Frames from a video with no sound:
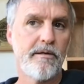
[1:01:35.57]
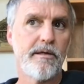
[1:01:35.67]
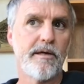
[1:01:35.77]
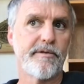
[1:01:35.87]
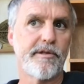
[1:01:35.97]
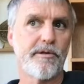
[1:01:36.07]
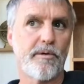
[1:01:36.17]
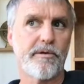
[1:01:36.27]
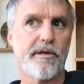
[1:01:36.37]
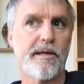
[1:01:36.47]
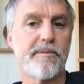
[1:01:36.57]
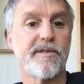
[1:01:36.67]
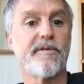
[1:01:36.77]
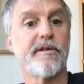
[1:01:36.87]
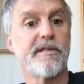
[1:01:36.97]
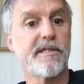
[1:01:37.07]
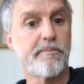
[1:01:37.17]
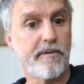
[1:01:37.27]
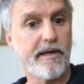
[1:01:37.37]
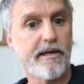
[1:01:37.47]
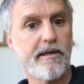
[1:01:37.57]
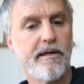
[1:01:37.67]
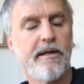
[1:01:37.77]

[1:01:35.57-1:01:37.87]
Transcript: of the northern hemisphere spring.